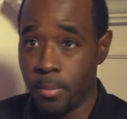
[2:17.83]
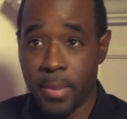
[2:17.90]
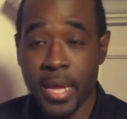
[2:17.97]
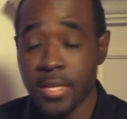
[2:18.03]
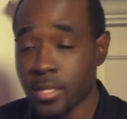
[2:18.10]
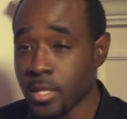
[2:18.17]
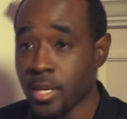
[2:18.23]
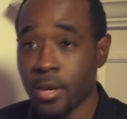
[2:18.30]

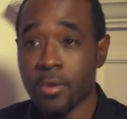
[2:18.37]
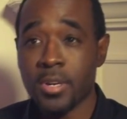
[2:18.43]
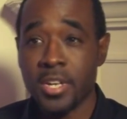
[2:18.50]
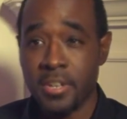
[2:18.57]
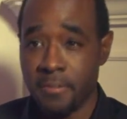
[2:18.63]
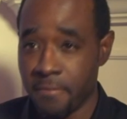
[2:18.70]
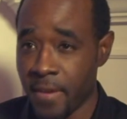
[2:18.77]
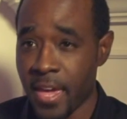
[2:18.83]
basically on
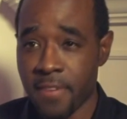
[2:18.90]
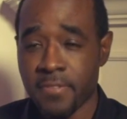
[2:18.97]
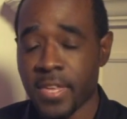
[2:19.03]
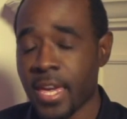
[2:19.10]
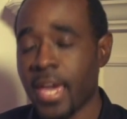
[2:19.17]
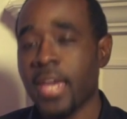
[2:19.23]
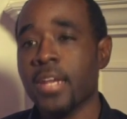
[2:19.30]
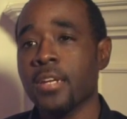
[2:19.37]
good
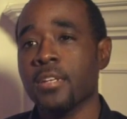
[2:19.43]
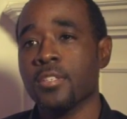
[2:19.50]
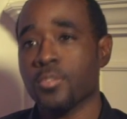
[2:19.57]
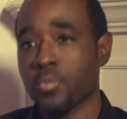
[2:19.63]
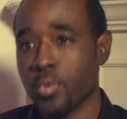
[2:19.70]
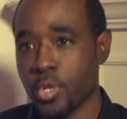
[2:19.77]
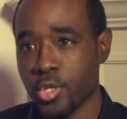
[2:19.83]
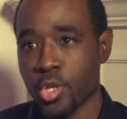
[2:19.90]
faith,
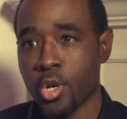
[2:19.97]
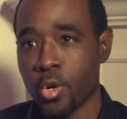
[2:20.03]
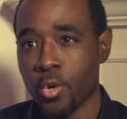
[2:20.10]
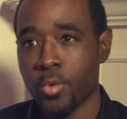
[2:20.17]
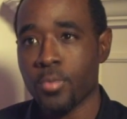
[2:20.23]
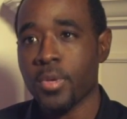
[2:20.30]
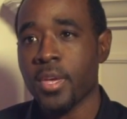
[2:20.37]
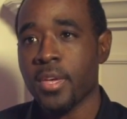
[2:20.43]
candidates were
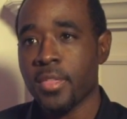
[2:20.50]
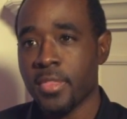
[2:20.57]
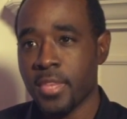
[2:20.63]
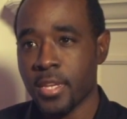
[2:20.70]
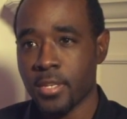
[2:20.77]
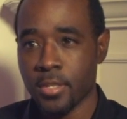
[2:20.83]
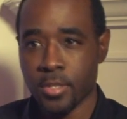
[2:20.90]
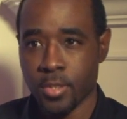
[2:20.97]
told
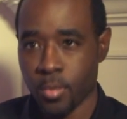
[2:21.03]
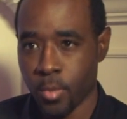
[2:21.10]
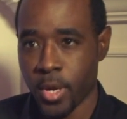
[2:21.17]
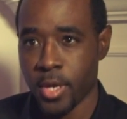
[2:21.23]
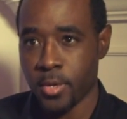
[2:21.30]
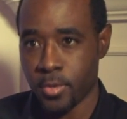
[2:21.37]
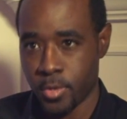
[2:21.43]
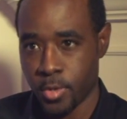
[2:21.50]
this is the
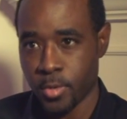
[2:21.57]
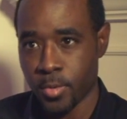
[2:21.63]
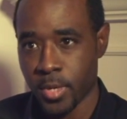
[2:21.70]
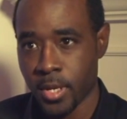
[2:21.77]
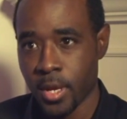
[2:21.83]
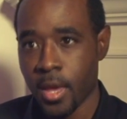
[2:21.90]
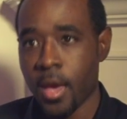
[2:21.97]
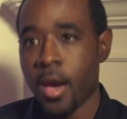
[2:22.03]
way you do
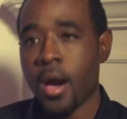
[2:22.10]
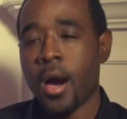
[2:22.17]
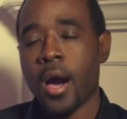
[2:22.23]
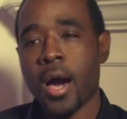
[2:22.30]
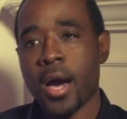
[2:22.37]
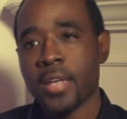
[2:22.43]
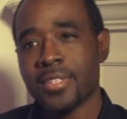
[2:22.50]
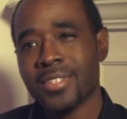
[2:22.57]

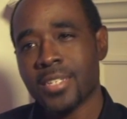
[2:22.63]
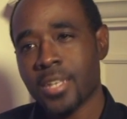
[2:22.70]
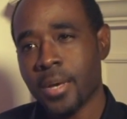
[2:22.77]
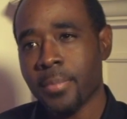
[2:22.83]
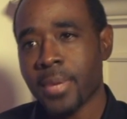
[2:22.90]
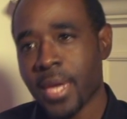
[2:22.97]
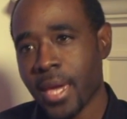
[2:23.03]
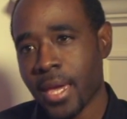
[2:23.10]
it.
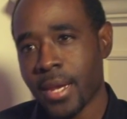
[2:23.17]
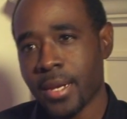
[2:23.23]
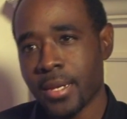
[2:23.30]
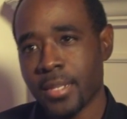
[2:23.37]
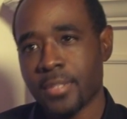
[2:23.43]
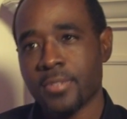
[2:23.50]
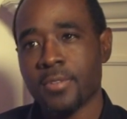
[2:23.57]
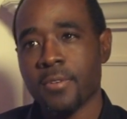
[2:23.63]
Some
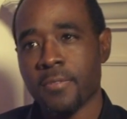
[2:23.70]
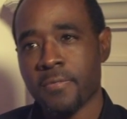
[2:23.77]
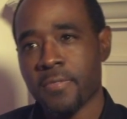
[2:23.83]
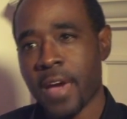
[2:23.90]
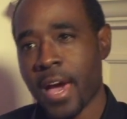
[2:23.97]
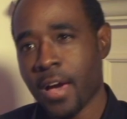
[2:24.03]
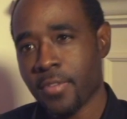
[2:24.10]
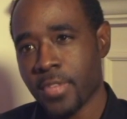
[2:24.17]
candidates
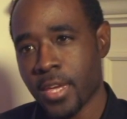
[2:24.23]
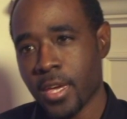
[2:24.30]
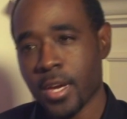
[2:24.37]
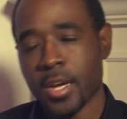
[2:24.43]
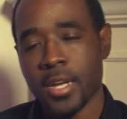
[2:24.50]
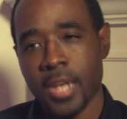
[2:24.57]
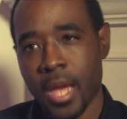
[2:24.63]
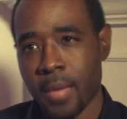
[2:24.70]
filed
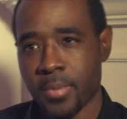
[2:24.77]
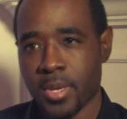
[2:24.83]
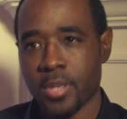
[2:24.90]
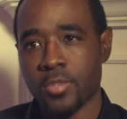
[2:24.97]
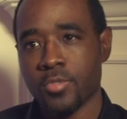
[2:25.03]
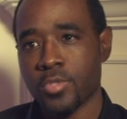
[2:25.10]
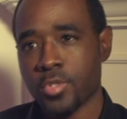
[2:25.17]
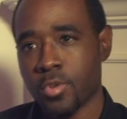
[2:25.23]
their economic
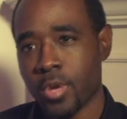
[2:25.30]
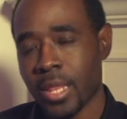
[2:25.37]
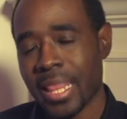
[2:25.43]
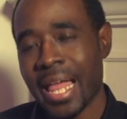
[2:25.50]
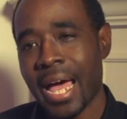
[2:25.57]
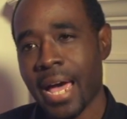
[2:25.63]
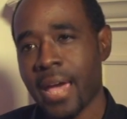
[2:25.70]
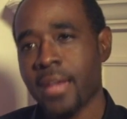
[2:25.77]
interests
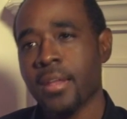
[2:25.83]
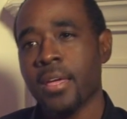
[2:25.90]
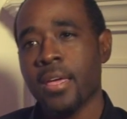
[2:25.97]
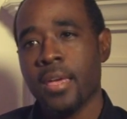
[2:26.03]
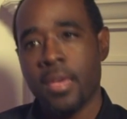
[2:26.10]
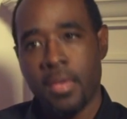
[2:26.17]
online